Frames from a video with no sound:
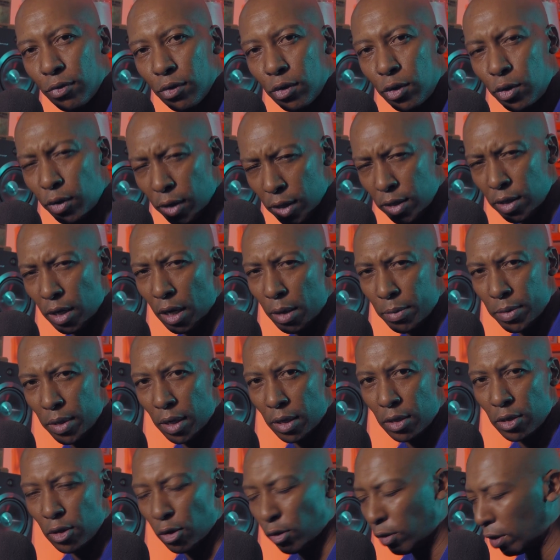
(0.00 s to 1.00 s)
You understand what I'm
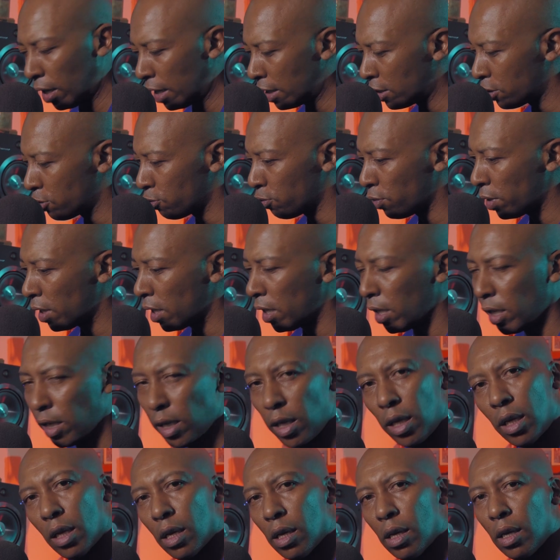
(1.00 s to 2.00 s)
saying? So it's
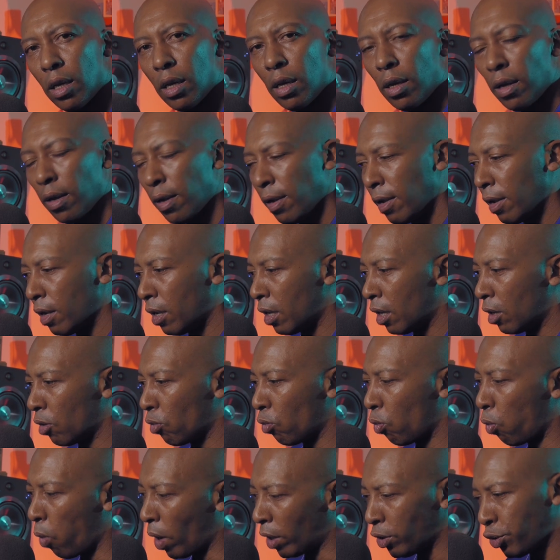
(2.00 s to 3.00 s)
really,
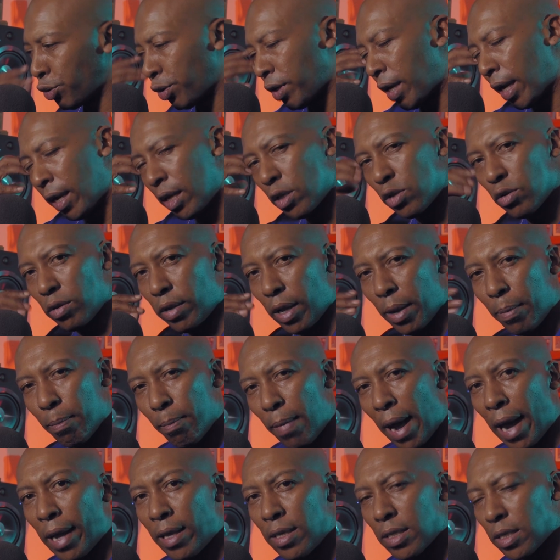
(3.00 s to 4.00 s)
once you get into that
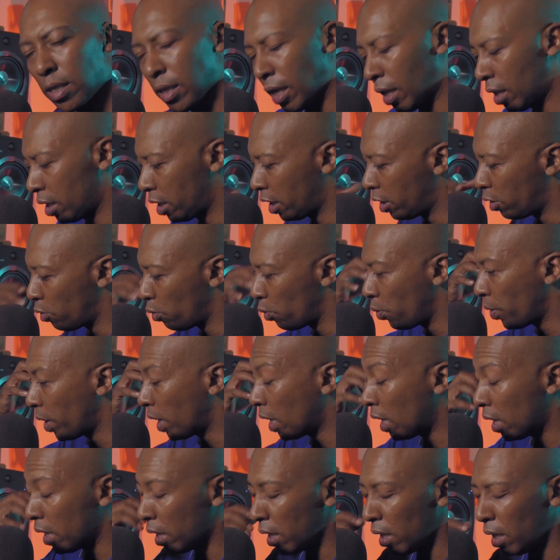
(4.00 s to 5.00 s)
mindset, it
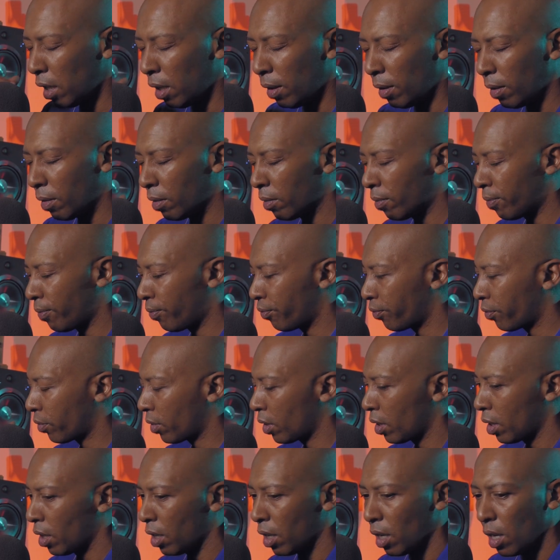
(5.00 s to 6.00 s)
really,
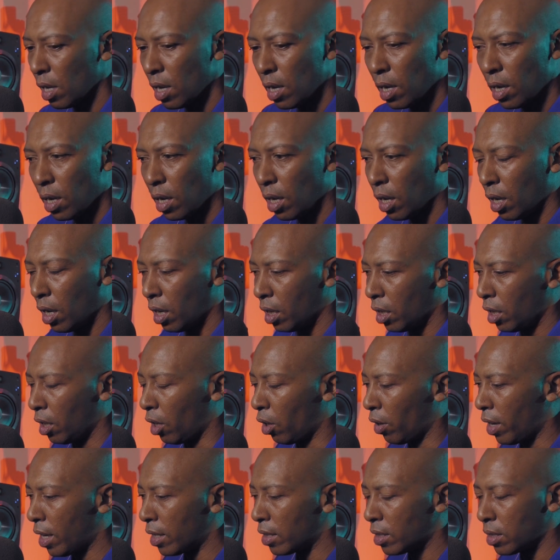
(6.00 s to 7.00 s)
you
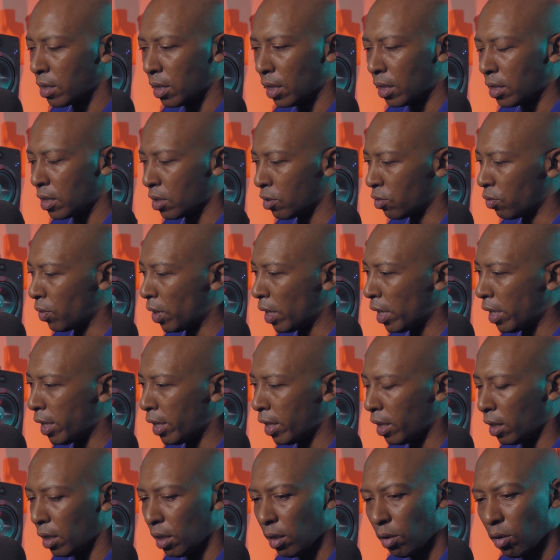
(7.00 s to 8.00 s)
know, it's
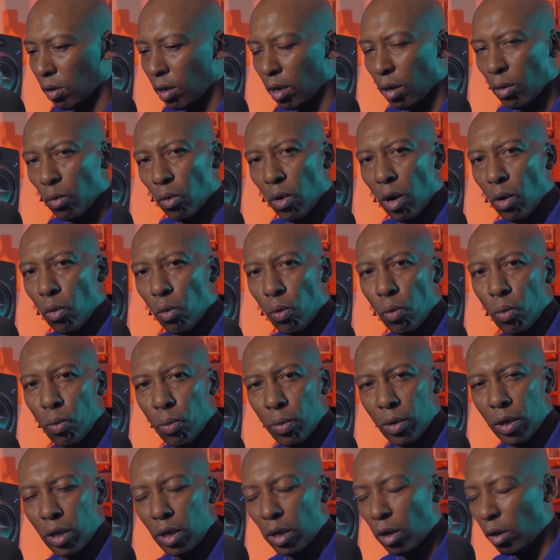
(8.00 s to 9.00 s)
really, you
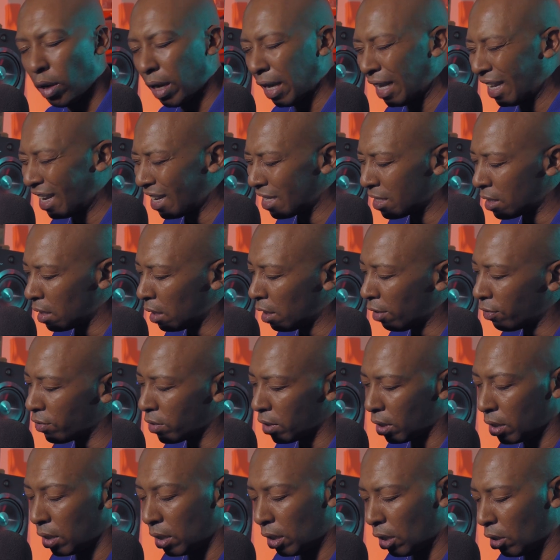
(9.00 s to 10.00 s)
know, it has
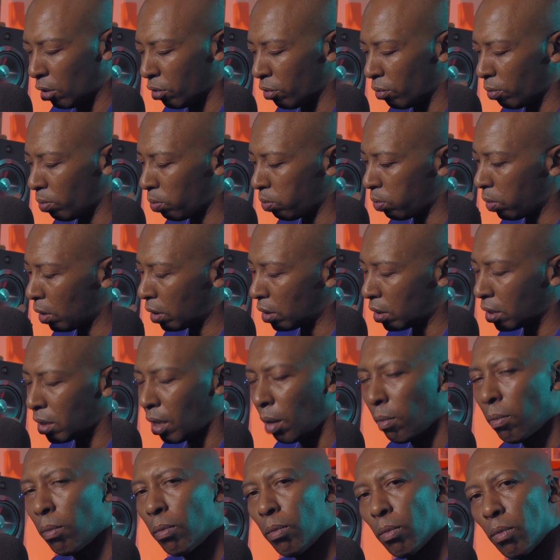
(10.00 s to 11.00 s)
lifted, you know,
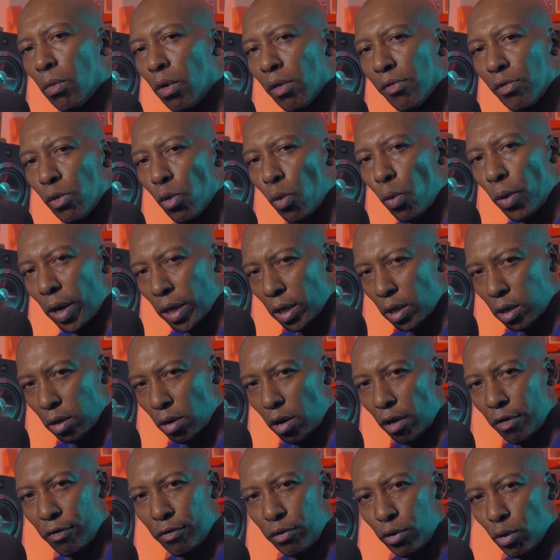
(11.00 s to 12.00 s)
some of the weight
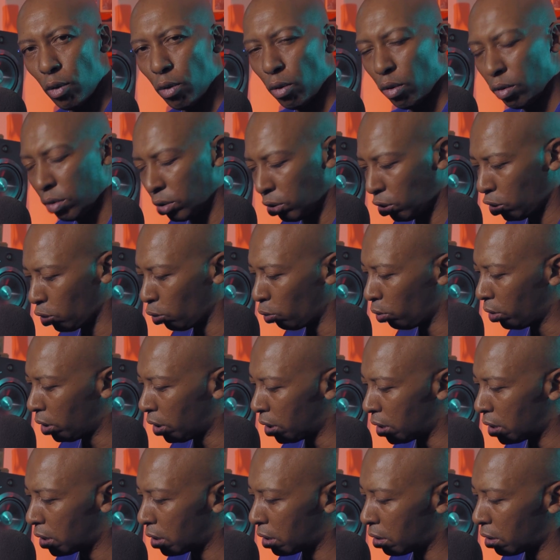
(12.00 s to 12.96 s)
off your shoulders.